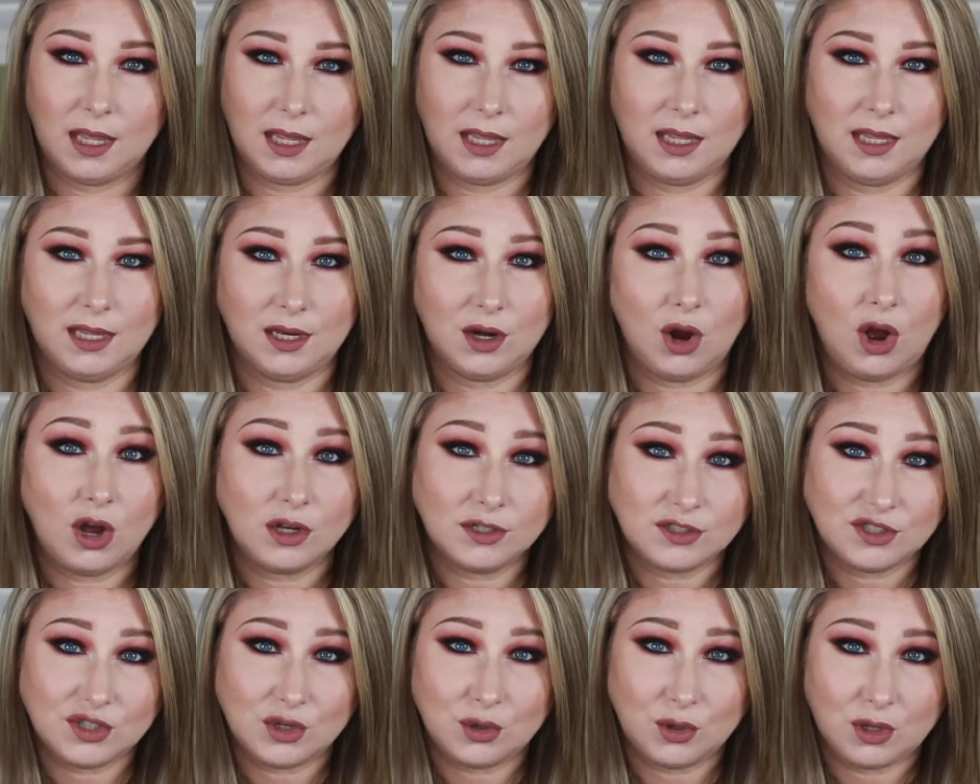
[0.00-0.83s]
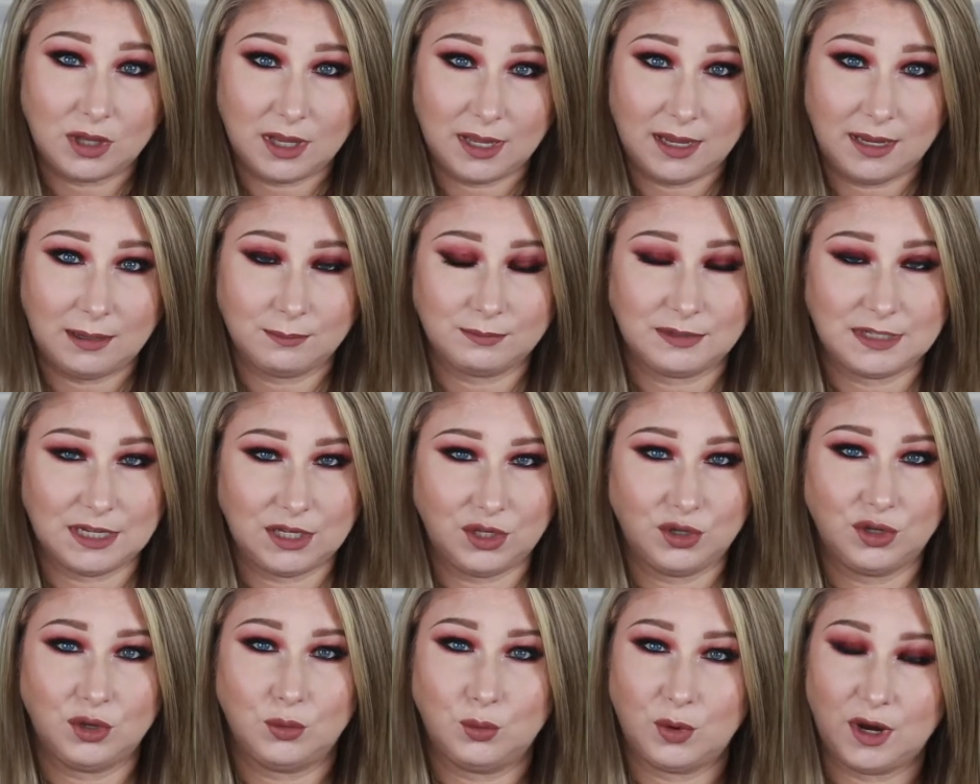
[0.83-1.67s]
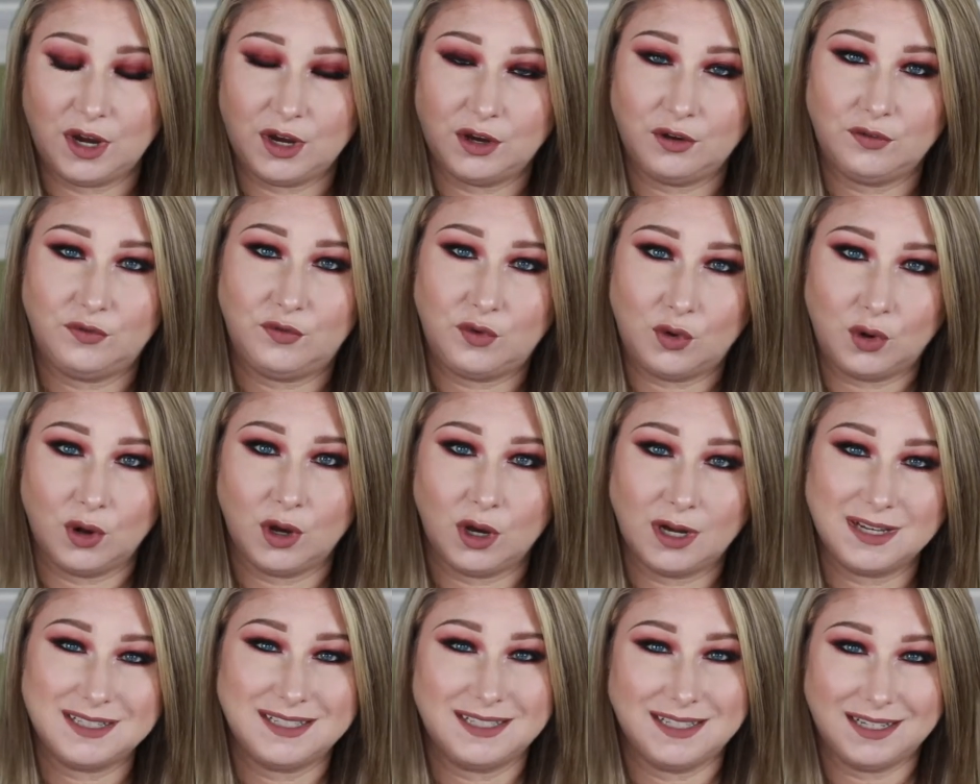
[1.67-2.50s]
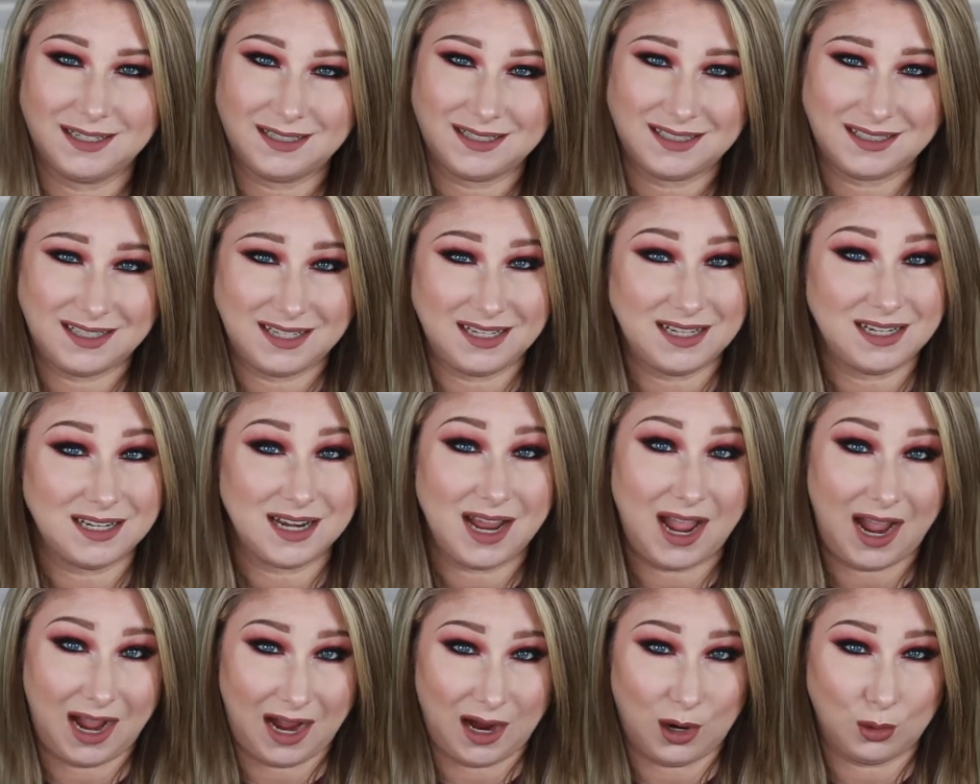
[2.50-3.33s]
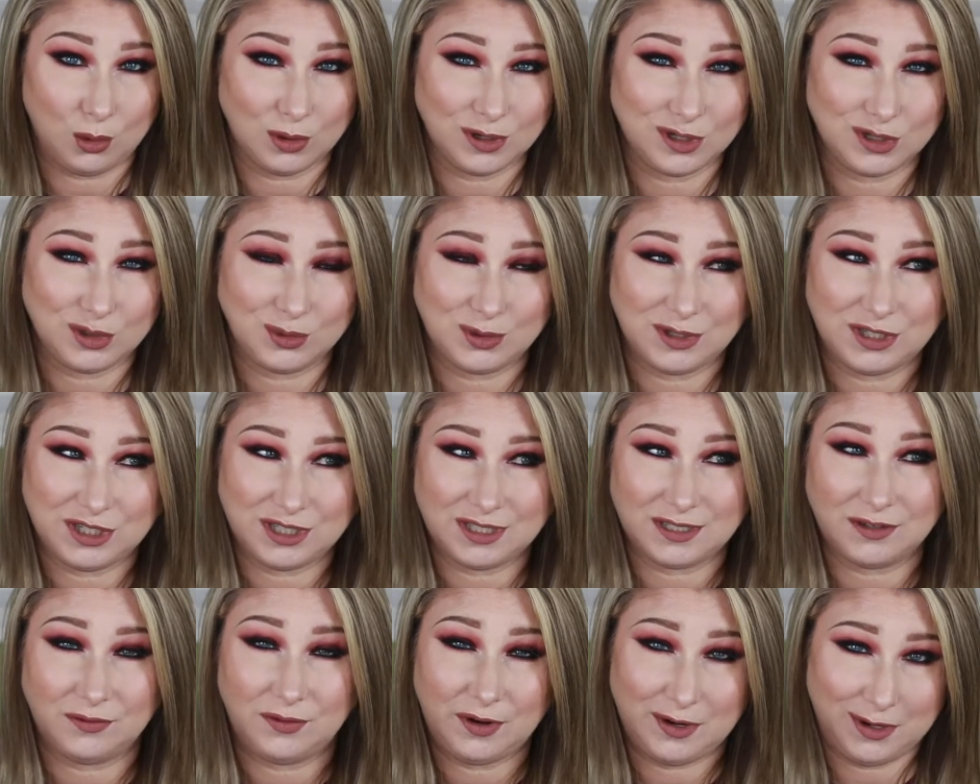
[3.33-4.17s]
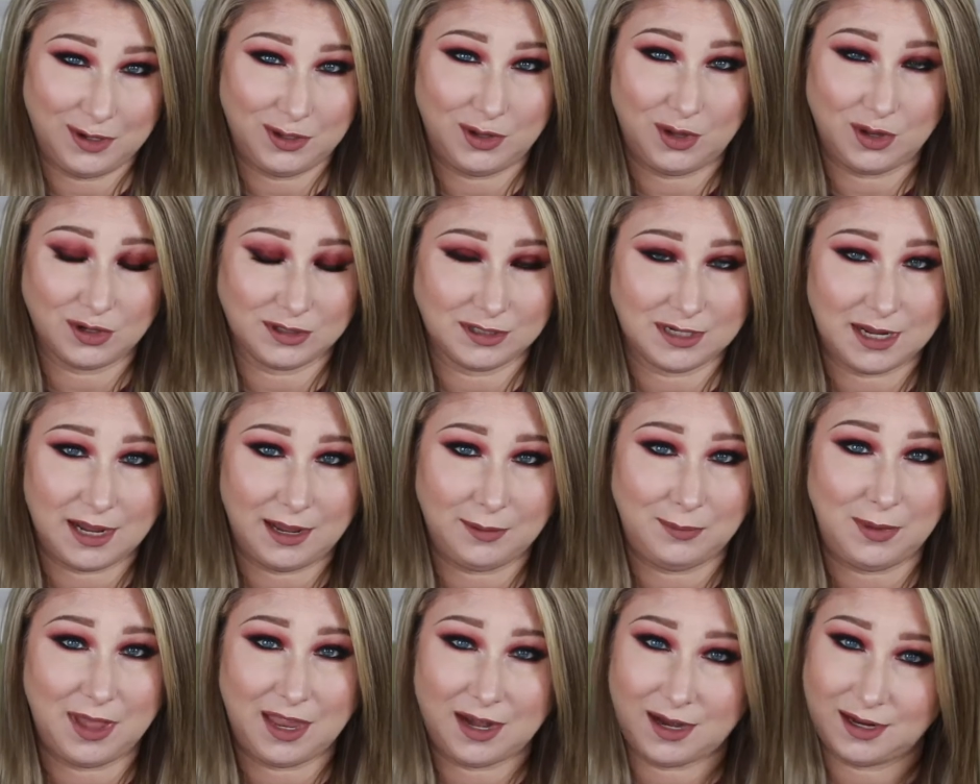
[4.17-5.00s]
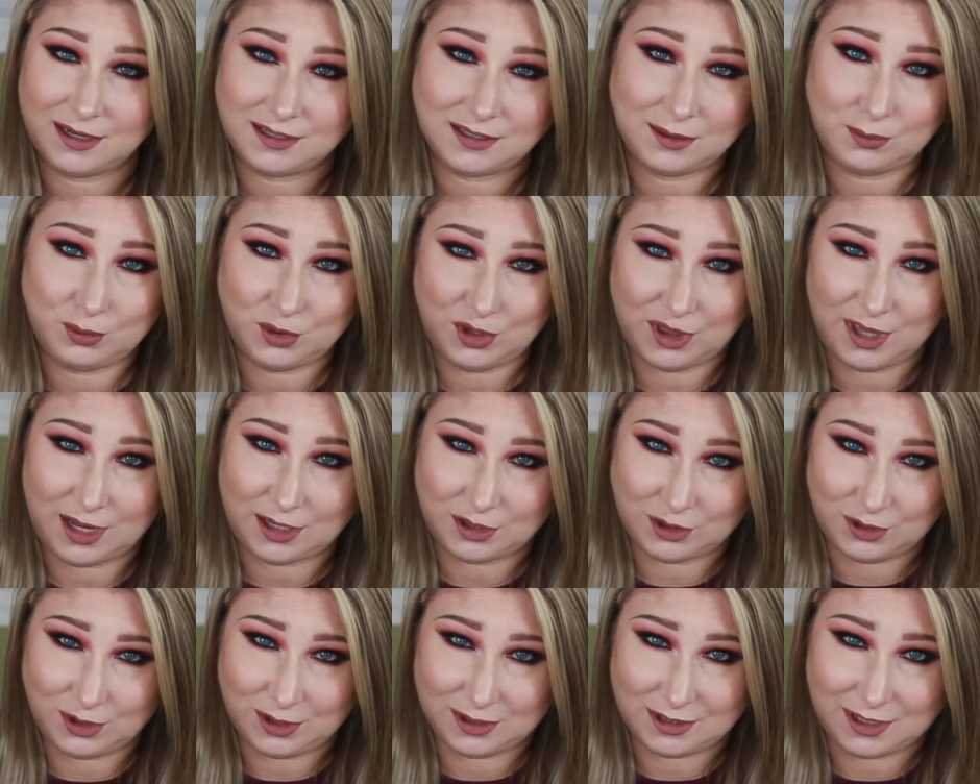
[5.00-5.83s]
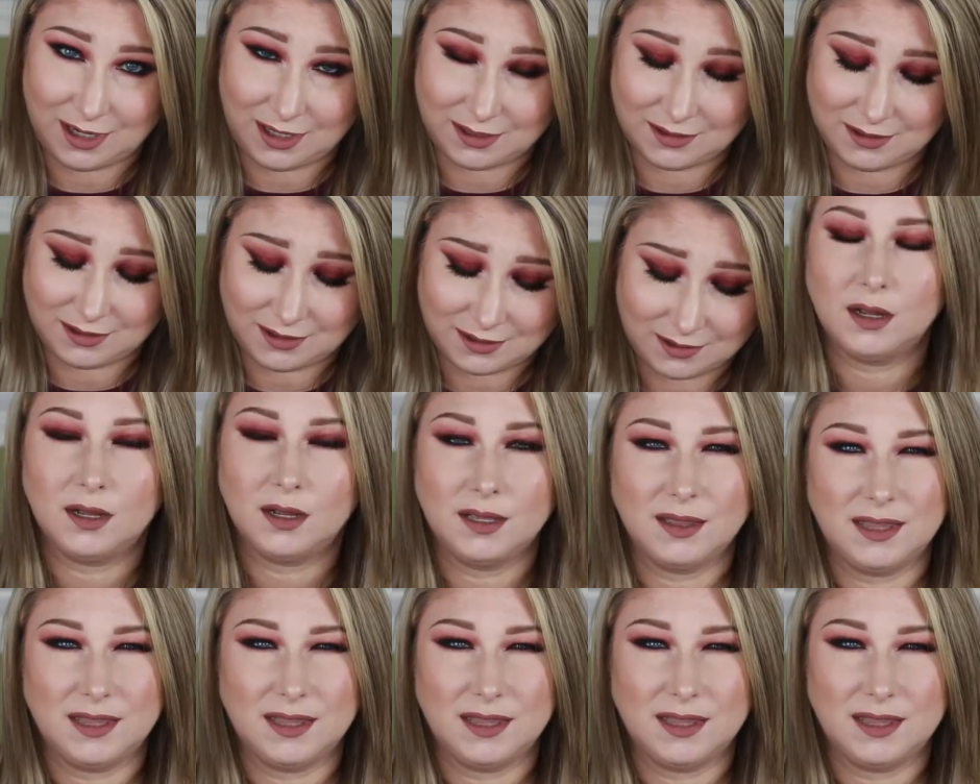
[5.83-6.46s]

It also claims that you can wear it for 16 hours, which is a very long time, and I did put that to the test.